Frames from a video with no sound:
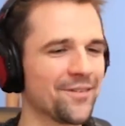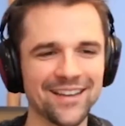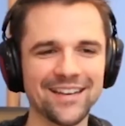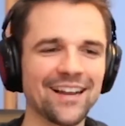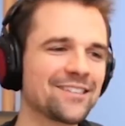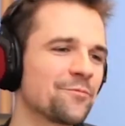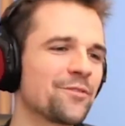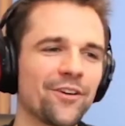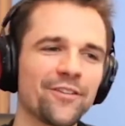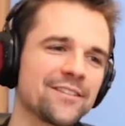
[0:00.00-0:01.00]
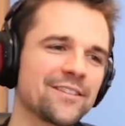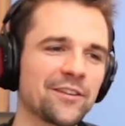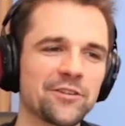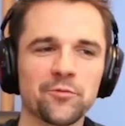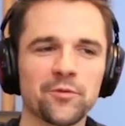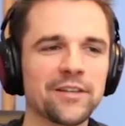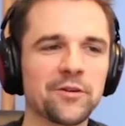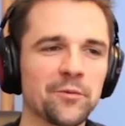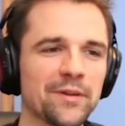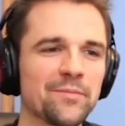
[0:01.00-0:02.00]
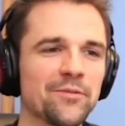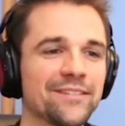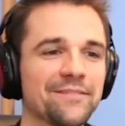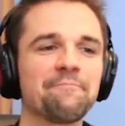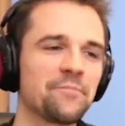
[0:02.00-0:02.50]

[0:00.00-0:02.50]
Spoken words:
connected with all these like just really cool people, and